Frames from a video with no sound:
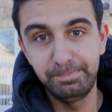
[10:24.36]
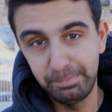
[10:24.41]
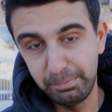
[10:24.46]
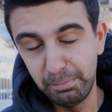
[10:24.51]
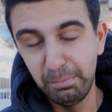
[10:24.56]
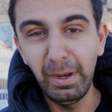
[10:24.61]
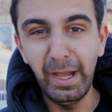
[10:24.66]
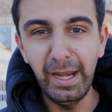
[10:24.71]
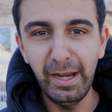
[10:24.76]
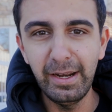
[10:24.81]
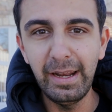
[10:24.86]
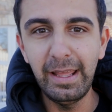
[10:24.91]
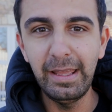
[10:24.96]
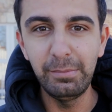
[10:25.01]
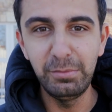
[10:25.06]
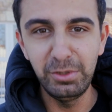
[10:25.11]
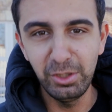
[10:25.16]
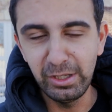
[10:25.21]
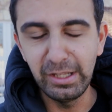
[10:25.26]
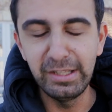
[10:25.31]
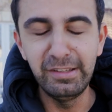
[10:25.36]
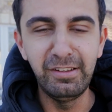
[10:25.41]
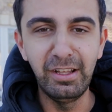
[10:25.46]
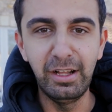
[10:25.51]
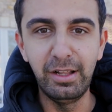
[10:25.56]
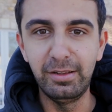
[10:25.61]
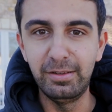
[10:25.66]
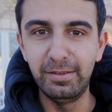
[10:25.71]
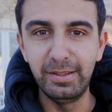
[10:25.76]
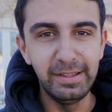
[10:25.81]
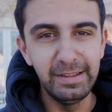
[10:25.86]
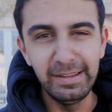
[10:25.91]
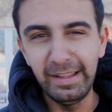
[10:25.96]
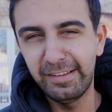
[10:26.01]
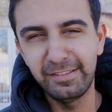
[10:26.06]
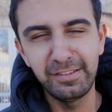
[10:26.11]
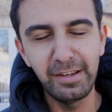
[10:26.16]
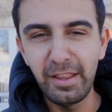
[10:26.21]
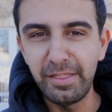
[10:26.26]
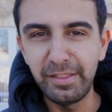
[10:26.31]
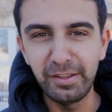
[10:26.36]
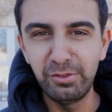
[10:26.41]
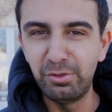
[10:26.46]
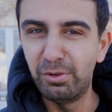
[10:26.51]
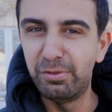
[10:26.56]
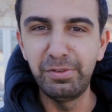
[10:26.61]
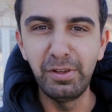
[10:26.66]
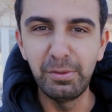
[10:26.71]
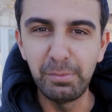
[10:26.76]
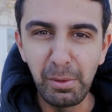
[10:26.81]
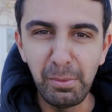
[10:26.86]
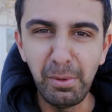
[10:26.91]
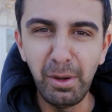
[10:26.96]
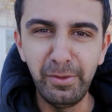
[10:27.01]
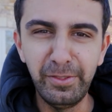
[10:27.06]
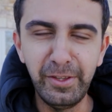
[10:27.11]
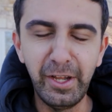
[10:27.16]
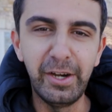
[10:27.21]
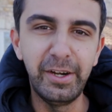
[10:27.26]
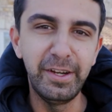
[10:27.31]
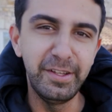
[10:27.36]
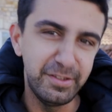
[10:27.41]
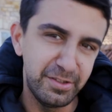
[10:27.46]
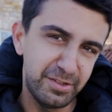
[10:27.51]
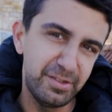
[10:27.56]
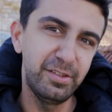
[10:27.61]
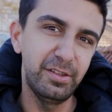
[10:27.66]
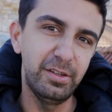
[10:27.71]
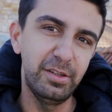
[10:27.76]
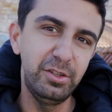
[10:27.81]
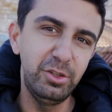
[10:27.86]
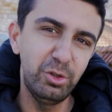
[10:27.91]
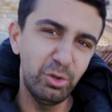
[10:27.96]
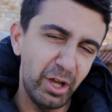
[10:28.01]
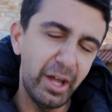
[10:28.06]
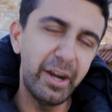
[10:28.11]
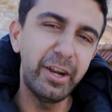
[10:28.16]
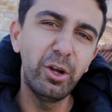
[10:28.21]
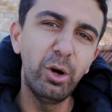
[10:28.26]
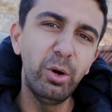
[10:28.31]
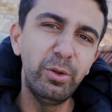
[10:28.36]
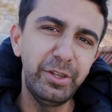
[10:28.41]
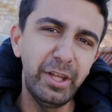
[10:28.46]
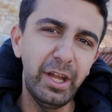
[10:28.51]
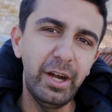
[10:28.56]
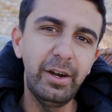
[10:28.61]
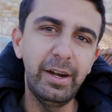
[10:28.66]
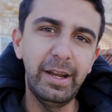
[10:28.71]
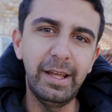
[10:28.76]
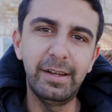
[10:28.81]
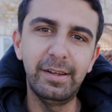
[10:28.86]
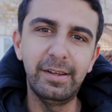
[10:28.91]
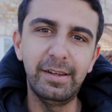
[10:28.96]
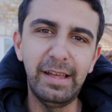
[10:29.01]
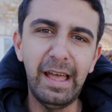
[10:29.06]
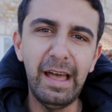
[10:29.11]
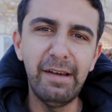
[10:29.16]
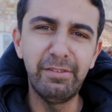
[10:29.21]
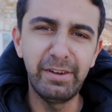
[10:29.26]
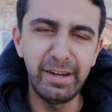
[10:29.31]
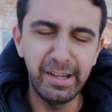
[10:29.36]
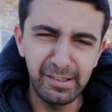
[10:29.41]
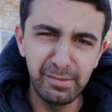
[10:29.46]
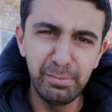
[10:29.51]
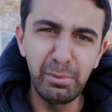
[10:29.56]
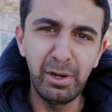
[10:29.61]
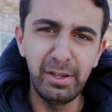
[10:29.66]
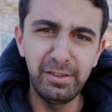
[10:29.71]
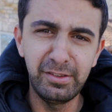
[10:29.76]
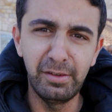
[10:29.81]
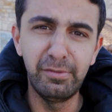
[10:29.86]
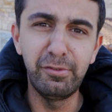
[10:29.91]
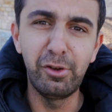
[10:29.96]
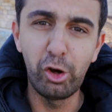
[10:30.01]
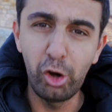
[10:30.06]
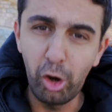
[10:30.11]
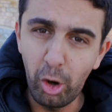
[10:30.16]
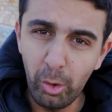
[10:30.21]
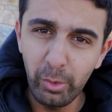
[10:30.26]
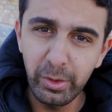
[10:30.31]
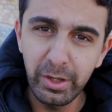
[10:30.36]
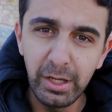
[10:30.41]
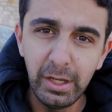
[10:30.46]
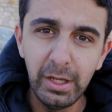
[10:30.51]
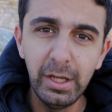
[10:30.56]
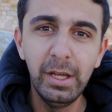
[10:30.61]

by the name you can tell that's nothing to film about there. It's you gotta go there and have an experience of your own.